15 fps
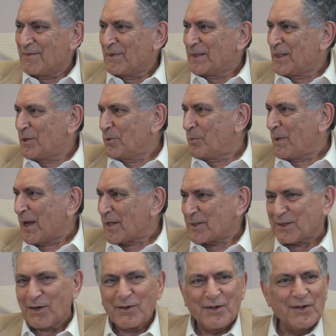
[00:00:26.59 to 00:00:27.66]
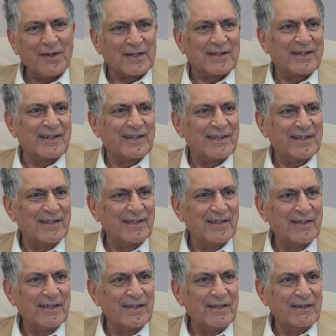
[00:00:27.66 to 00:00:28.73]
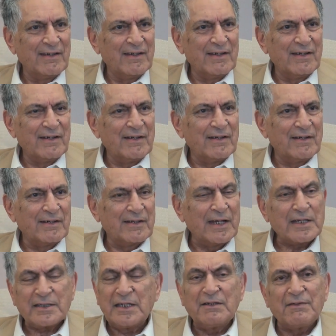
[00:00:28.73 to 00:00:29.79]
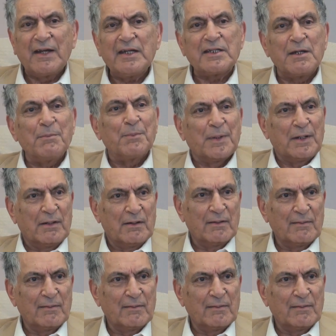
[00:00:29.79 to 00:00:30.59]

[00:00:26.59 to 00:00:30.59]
whether you passed or not. Test is very simple.